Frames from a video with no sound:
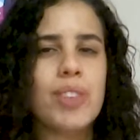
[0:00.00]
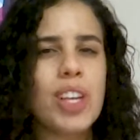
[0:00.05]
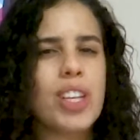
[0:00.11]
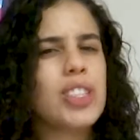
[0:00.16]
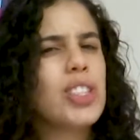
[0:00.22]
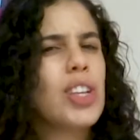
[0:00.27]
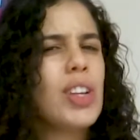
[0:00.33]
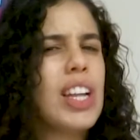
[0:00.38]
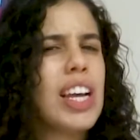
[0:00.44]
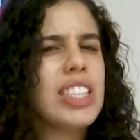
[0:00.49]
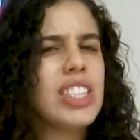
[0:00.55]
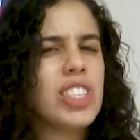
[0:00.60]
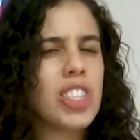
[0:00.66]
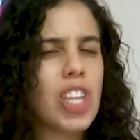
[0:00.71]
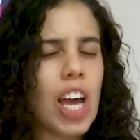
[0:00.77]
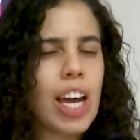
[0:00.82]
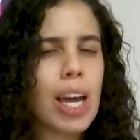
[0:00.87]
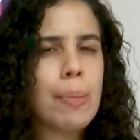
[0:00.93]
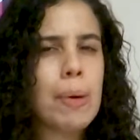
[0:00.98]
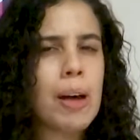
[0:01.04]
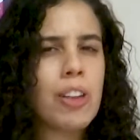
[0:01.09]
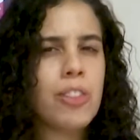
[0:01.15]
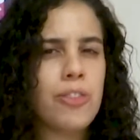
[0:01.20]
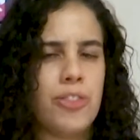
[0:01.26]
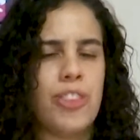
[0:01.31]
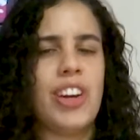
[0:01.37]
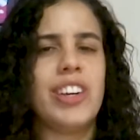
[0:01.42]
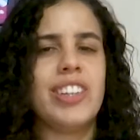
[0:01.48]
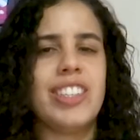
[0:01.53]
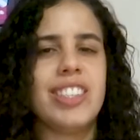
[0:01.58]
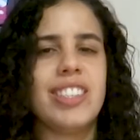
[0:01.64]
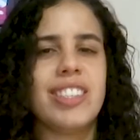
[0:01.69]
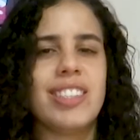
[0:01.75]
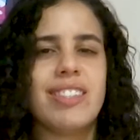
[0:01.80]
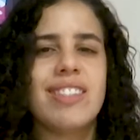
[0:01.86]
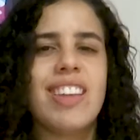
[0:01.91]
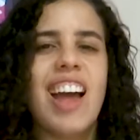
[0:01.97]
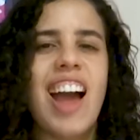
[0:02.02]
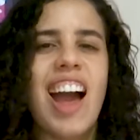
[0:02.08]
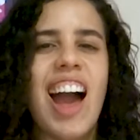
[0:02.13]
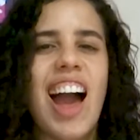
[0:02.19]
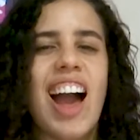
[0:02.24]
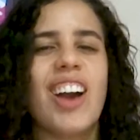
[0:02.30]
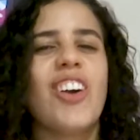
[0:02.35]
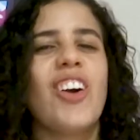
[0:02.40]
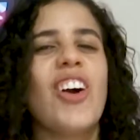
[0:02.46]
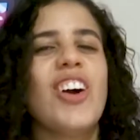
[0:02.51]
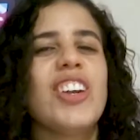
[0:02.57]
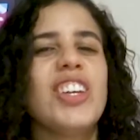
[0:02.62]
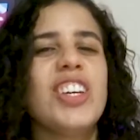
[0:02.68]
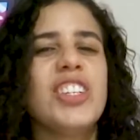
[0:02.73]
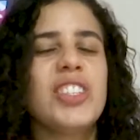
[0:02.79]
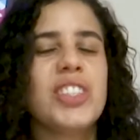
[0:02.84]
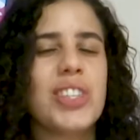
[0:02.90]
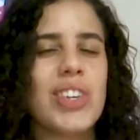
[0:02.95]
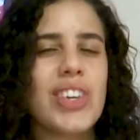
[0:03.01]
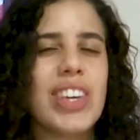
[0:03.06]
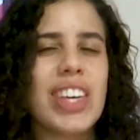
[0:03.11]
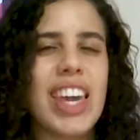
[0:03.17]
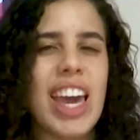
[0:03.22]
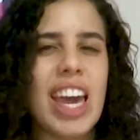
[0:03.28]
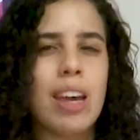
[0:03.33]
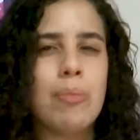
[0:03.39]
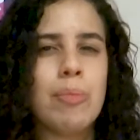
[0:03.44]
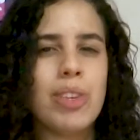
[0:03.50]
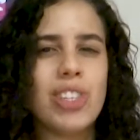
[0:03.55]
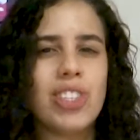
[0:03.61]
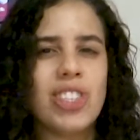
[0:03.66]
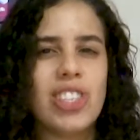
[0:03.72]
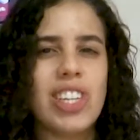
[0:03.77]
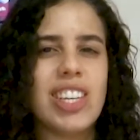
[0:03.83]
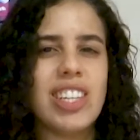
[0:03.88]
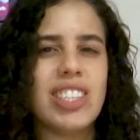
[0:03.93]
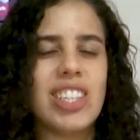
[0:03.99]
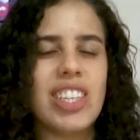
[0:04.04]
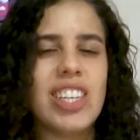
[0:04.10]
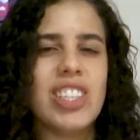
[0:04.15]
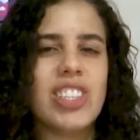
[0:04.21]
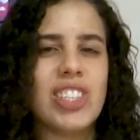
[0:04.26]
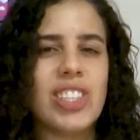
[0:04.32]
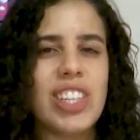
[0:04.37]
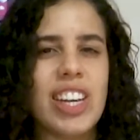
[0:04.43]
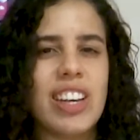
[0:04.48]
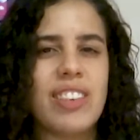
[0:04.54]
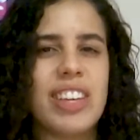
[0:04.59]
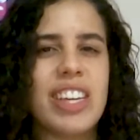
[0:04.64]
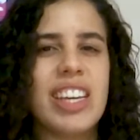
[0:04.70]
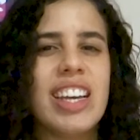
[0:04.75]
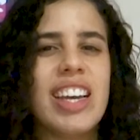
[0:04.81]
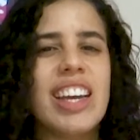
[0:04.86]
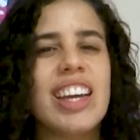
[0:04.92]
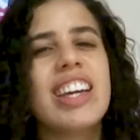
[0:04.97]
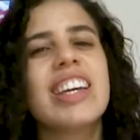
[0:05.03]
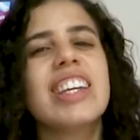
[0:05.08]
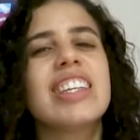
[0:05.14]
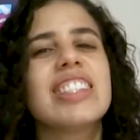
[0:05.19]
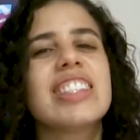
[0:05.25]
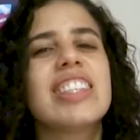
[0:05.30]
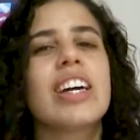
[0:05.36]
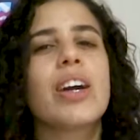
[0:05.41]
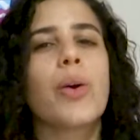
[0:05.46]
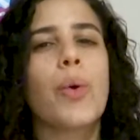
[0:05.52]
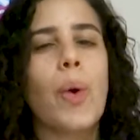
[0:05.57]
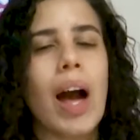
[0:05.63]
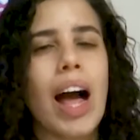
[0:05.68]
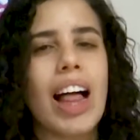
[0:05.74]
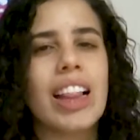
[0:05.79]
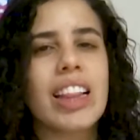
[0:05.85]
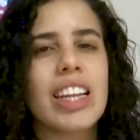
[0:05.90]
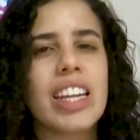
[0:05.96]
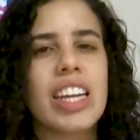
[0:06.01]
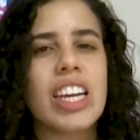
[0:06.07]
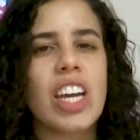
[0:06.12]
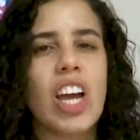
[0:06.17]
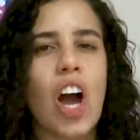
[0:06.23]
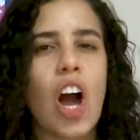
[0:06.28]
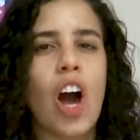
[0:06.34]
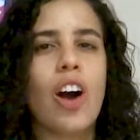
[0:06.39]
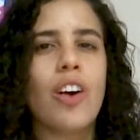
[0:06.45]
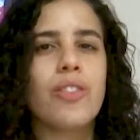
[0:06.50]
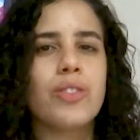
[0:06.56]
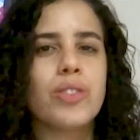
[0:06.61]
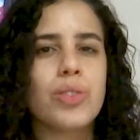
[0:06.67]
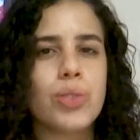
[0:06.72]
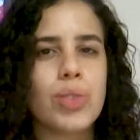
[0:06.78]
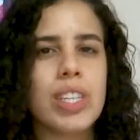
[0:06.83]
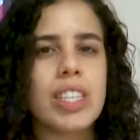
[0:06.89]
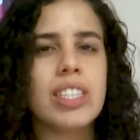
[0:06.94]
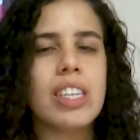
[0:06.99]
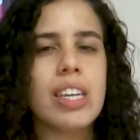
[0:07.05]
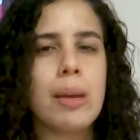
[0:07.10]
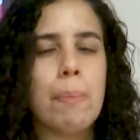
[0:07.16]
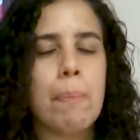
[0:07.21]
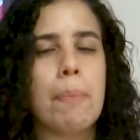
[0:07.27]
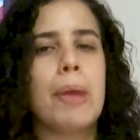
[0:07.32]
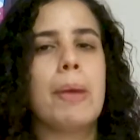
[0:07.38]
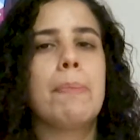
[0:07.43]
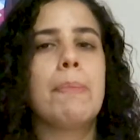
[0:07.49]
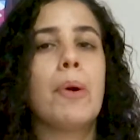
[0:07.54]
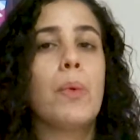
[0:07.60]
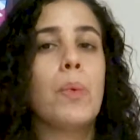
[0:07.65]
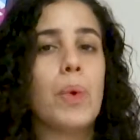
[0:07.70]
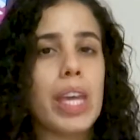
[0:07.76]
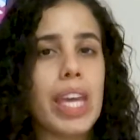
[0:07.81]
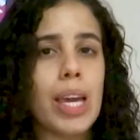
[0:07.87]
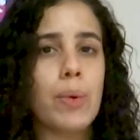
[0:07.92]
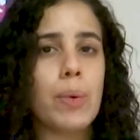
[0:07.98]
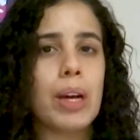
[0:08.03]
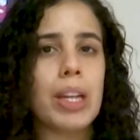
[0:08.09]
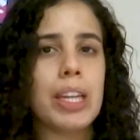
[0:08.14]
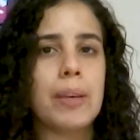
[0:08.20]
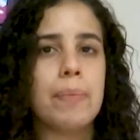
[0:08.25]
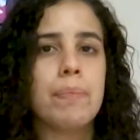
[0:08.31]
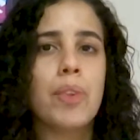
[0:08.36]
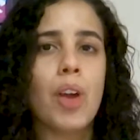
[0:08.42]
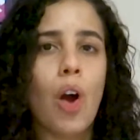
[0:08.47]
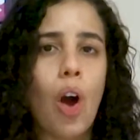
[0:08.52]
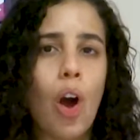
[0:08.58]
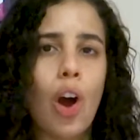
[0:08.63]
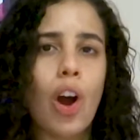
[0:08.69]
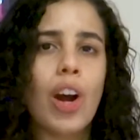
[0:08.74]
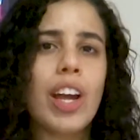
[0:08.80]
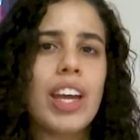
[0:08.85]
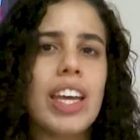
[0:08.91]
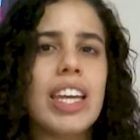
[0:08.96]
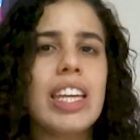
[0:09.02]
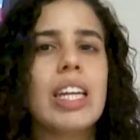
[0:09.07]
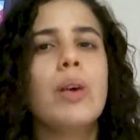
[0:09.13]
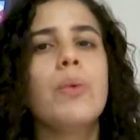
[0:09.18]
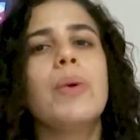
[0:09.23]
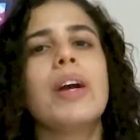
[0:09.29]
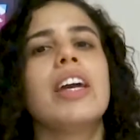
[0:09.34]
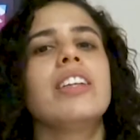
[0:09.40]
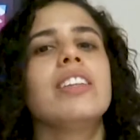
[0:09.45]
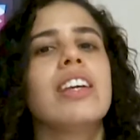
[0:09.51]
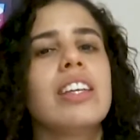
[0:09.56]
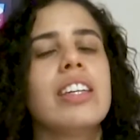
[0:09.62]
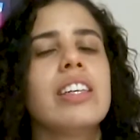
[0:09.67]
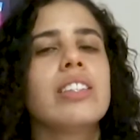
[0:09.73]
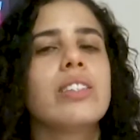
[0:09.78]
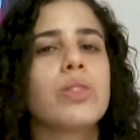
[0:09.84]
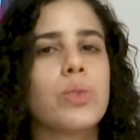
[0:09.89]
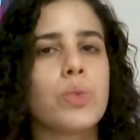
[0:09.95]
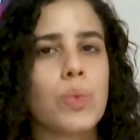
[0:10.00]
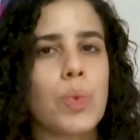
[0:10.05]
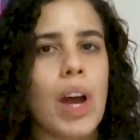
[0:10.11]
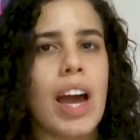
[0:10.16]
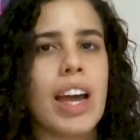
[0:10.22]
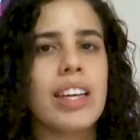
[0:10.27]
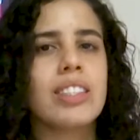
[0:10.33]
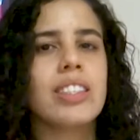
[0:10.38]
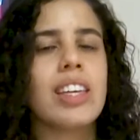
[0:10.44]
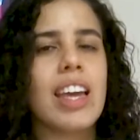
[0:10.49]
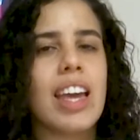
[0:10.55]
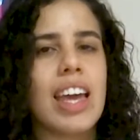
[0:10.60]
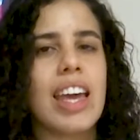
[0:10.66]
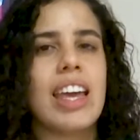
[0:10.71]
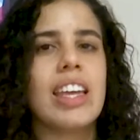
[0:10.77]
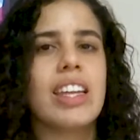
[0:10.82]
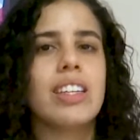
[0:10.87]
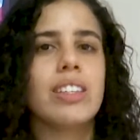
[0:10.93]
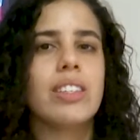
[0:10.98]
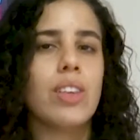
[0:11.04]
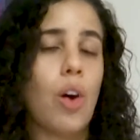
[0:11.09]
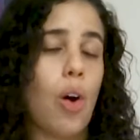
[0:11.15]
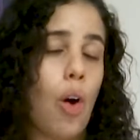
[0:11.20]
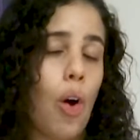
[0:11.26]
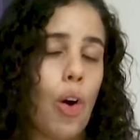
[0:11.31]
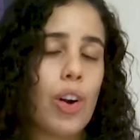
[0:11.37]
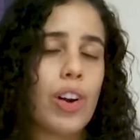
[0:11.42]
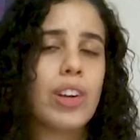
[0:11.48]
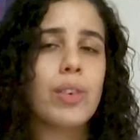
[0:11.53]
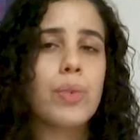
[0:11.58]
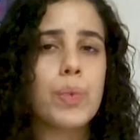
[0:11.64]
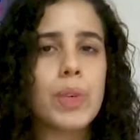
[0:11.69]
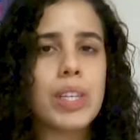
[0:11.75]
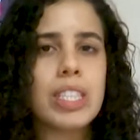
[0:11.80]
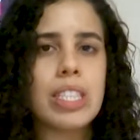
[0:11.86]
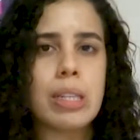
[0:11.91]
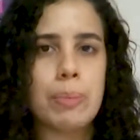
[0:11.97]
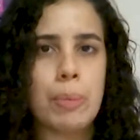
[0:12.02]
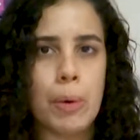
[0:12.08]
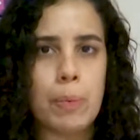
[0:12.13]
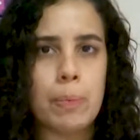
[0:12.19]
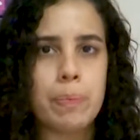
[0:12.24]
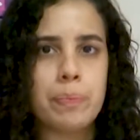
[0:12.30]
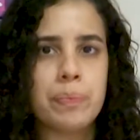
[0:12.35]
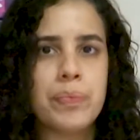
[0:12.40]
So let's talk about fairness. According to Cambridge Dictionary, it is the quality of treating people equally or in a way that is right and or reasonable.